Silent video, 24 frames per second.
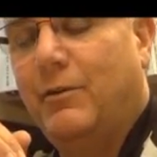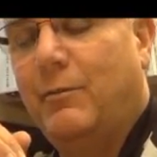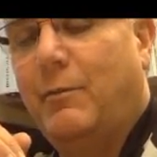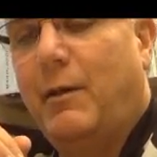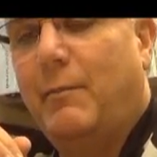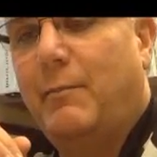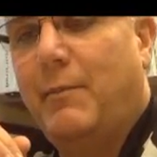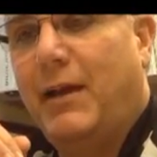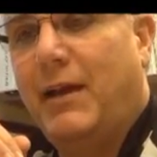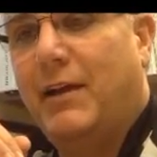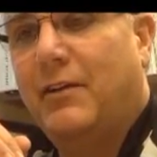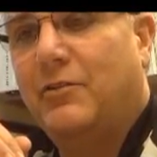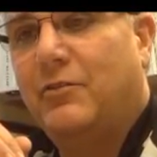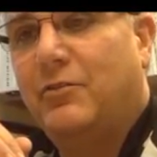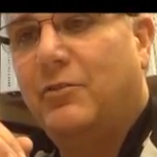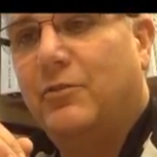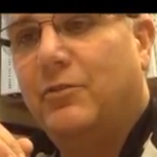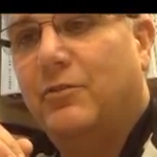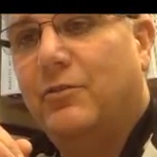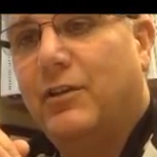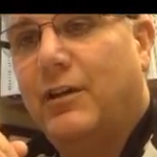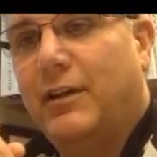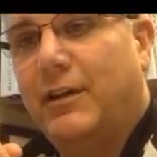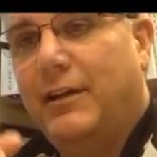for my
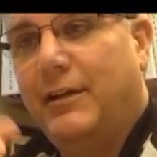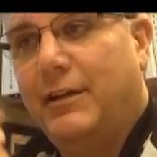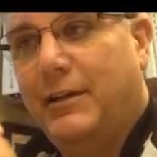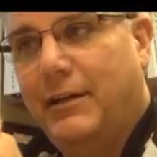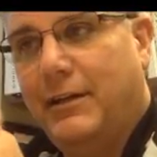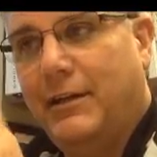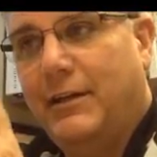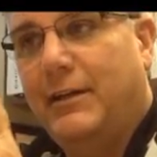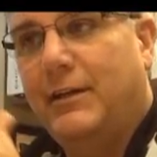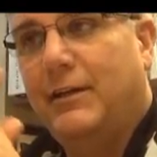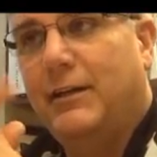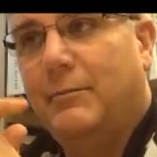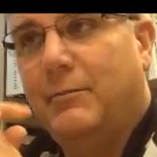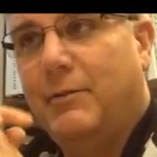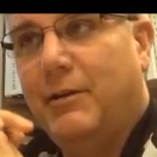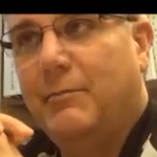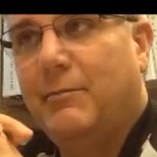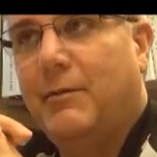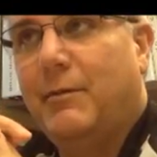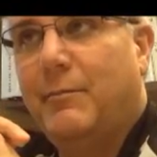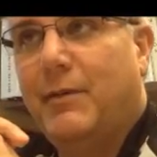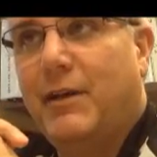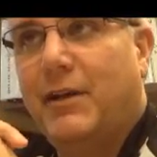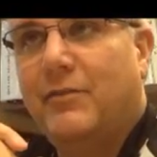master's, I, I ended up
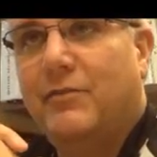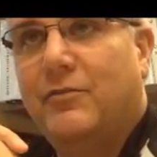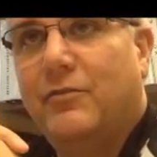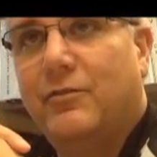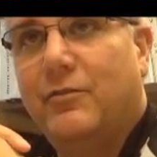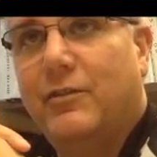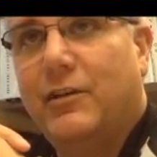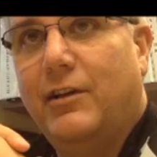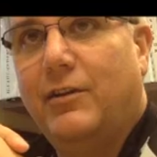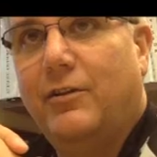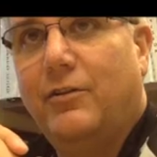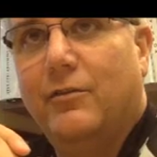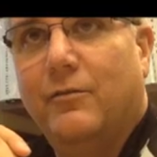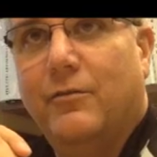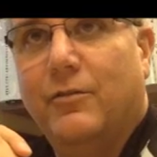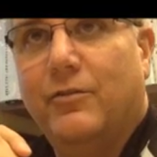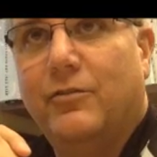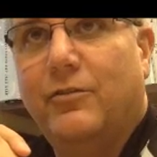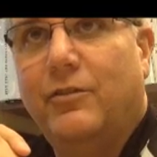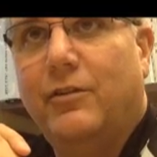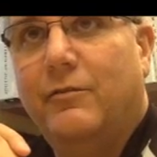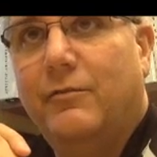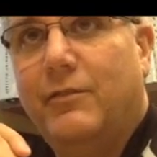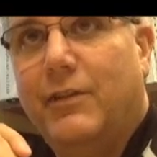getting my master's at
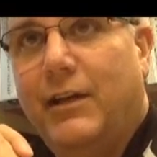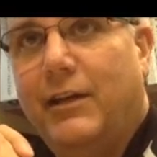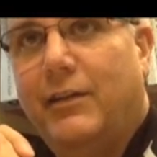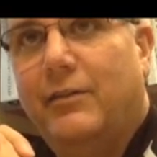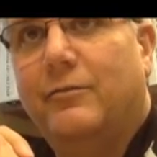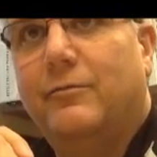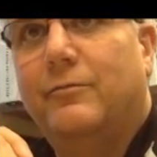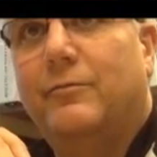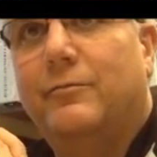University of Dayton.